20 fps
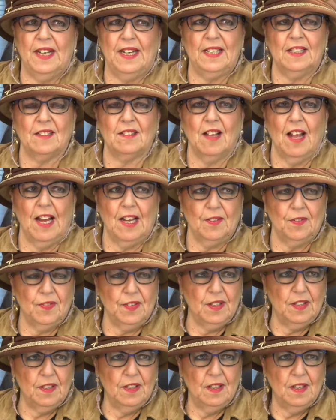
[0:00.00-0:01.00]
in his
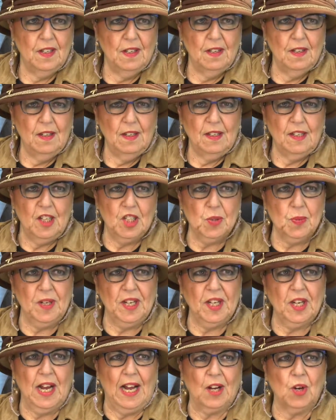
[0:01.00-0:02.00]
life is when
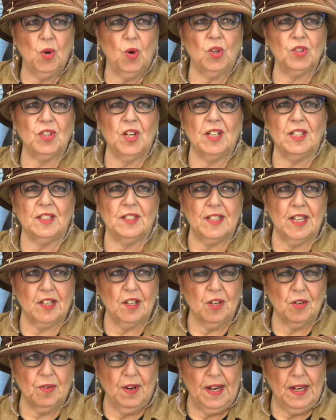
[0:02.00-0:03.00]
he got called on in
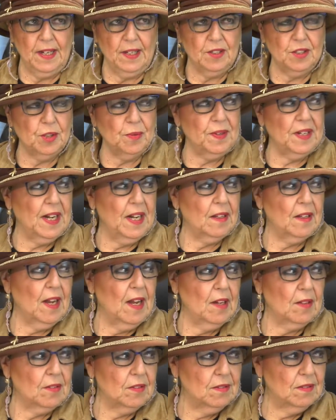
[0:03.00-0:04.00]
2nd grade to read out
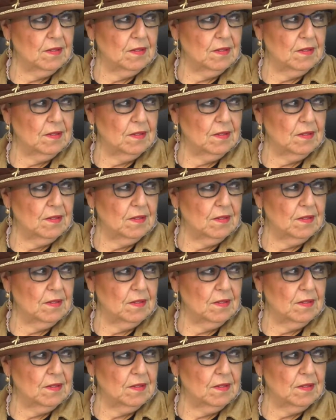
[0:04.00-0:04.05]
loud.